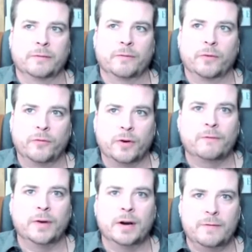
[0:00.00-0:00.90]
for a
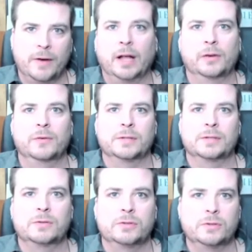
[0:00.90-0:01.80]
very valid reason.
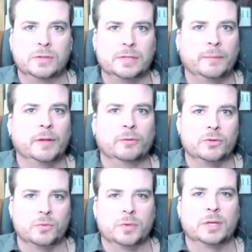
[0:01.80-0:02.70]
She was doing something that was
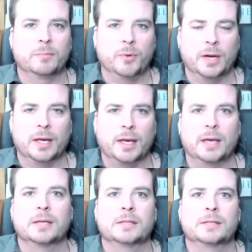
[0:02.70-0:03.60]
really putting
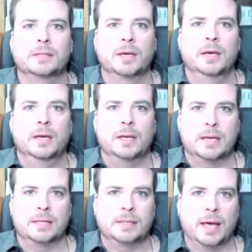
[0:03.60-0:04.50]
kids'
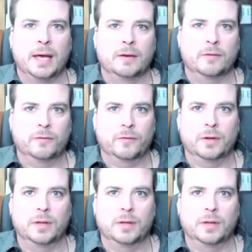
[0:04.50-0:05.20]
needs ahead of